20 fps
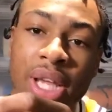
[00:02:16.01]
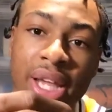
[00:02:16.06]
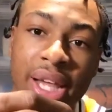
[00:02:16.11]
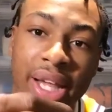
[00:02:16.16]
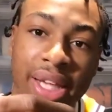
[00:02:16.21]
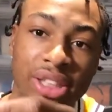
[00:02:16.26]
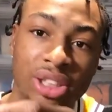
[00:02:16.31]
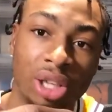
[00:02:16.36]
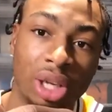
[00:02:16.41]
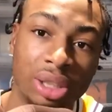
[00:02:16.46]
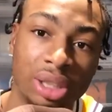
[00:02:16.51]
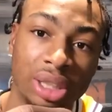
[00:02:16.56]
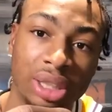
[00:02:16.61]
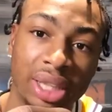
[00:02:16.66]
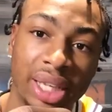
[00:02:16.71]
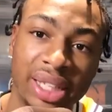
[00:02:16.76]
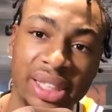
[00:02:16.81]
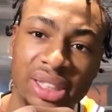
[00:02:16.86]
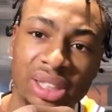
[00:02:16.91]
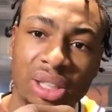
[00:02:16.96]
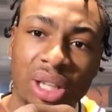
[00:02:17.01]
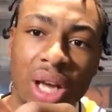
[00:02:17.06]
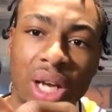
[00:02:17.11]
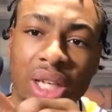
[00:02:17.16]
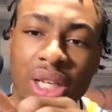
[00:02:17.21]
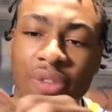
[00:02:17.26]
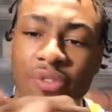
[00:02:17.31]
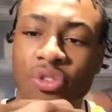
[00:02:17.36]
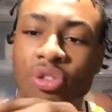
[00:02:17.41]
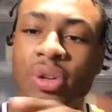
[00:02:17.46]
It's on the lace lock.
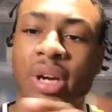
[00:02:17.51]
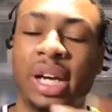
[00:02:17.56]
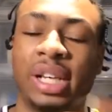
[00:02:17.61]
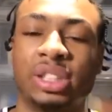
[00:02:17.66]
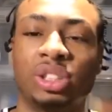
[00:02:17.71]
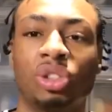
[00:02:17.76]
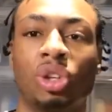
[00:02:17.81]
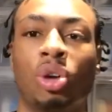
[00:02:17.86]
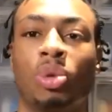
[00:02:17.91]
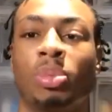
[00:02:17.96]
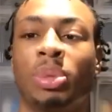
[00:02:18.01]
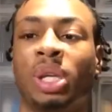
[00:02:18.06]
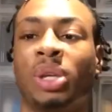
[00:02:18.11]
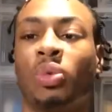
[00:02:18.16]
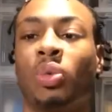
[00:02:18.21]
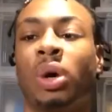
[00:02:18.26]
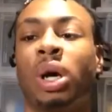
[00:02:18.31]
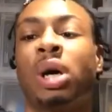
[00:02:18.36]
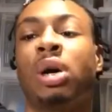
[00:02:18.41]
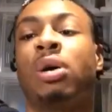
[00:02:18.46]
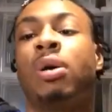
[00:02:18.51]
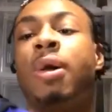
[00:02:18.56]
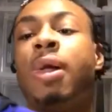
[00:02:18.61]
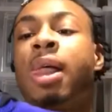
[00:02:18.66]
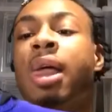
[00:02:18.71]
If you guys know me well,